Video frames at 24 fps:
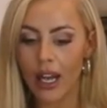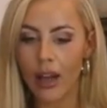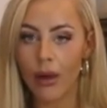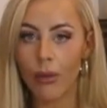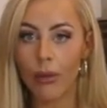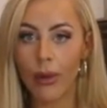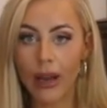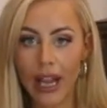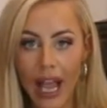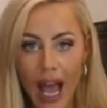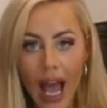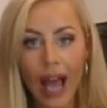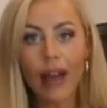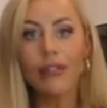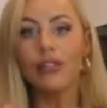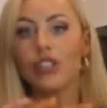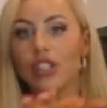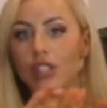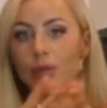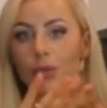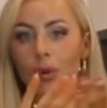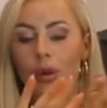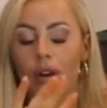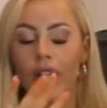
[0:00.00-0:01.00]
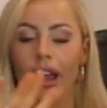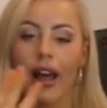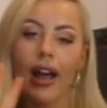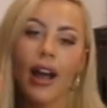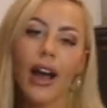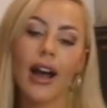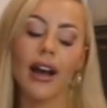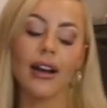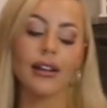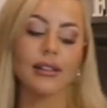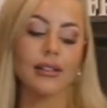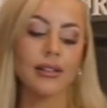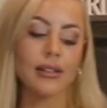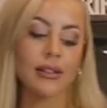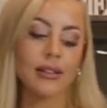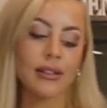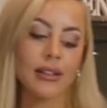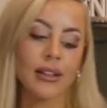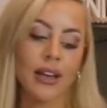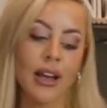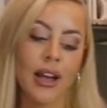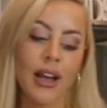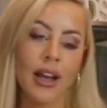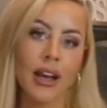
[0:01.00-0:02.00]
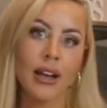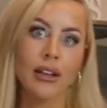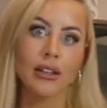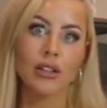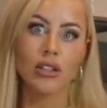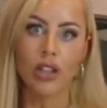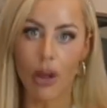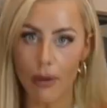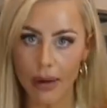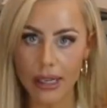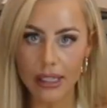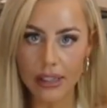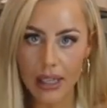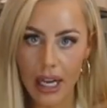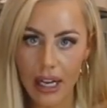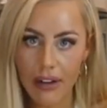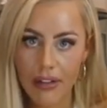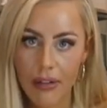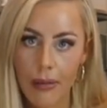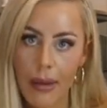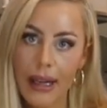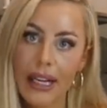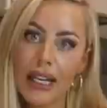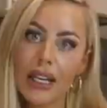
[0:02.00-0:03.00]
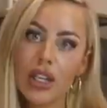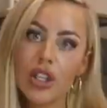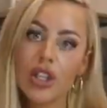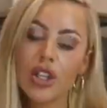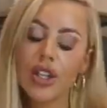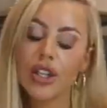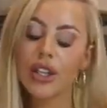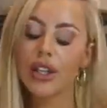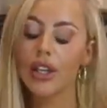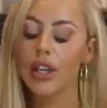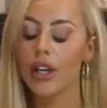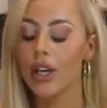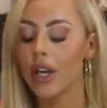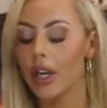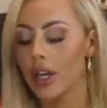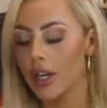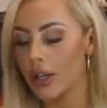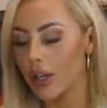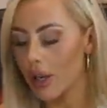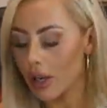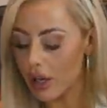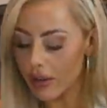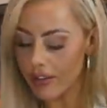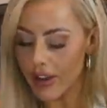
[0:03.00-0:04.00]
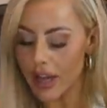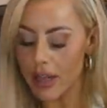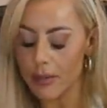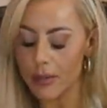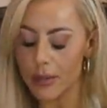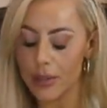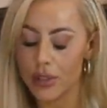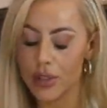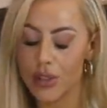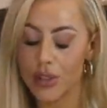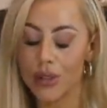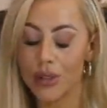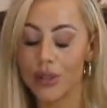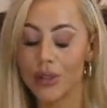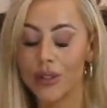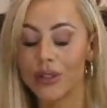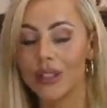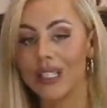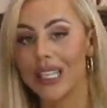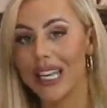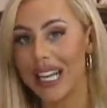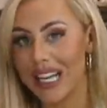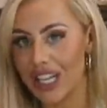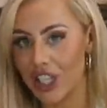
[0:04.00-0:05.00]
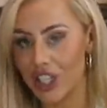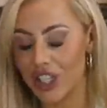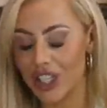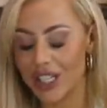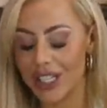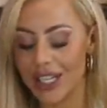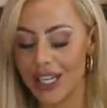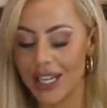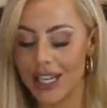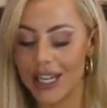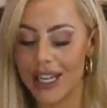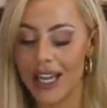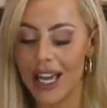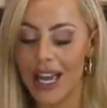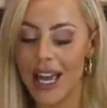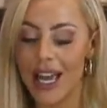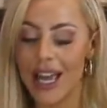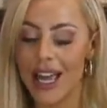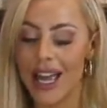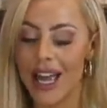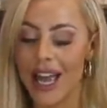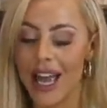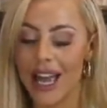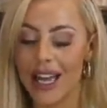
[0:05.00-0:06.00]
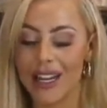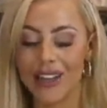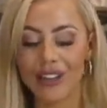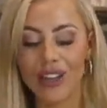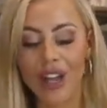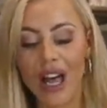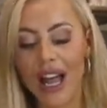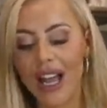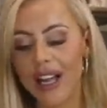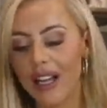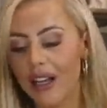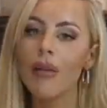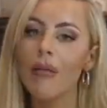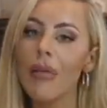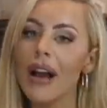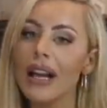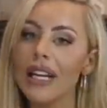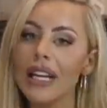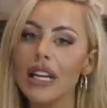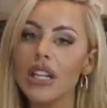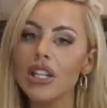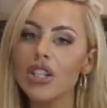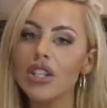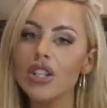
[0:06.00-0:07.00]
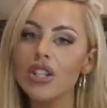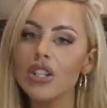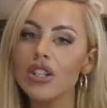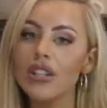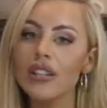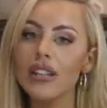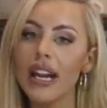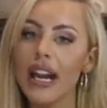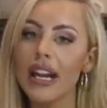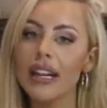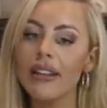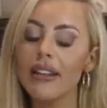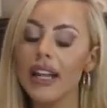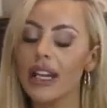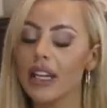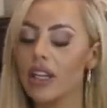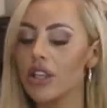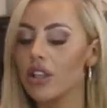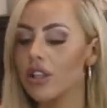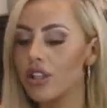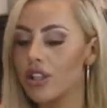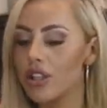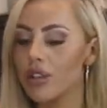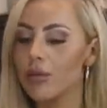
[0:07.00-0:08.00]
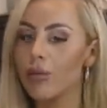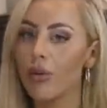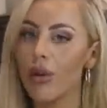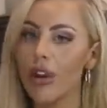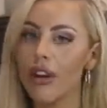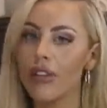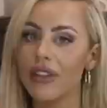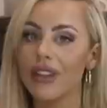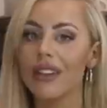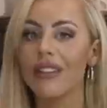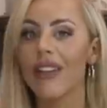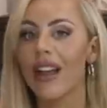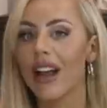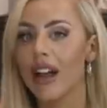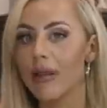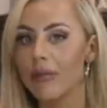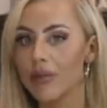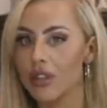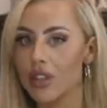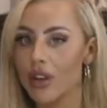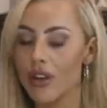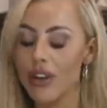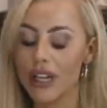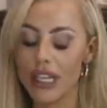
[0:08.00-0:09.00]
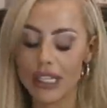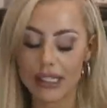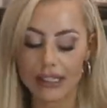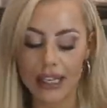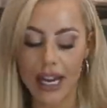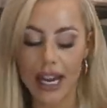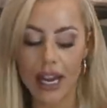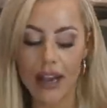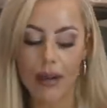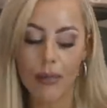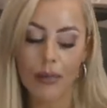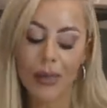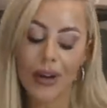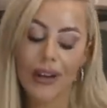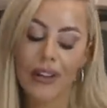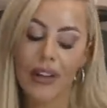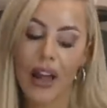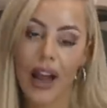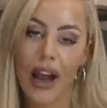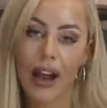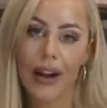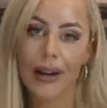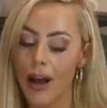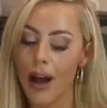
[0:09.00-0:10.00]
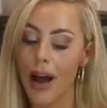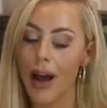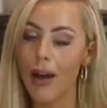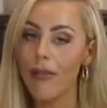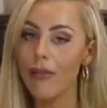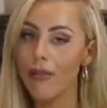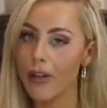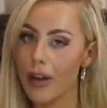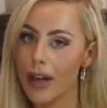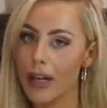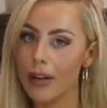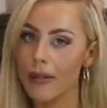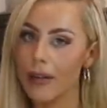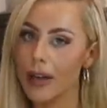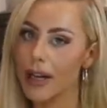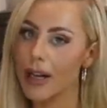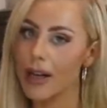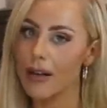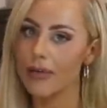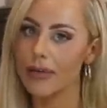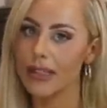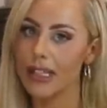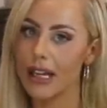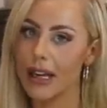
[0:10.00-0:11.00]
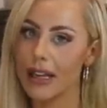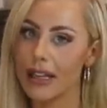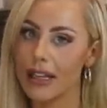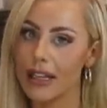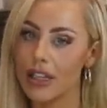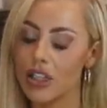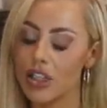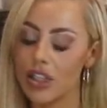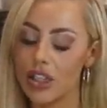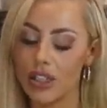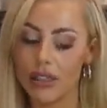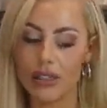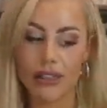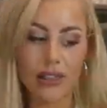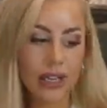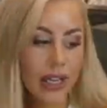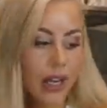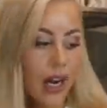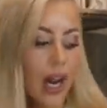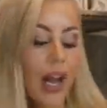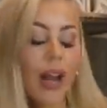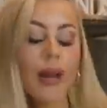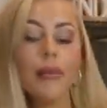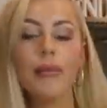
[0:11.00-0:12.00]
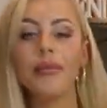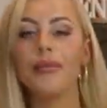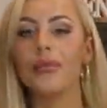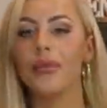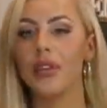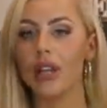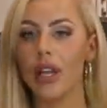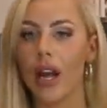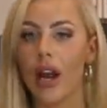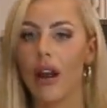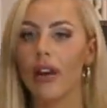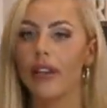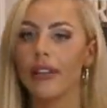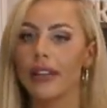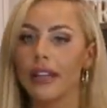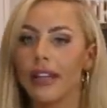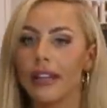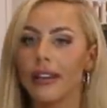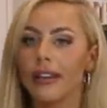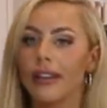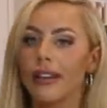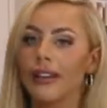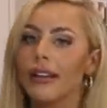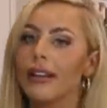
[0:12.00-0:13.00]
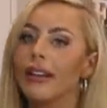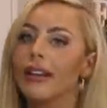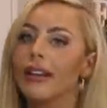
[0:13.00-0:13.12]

We have just bought our house. So excited for my kitchen. Not available till next year. And like, my kitchen just ain't like YouTube worthy. Like, I'm sorry to say it, but like, I'm funny when it comes down to kitchens, and I'm currently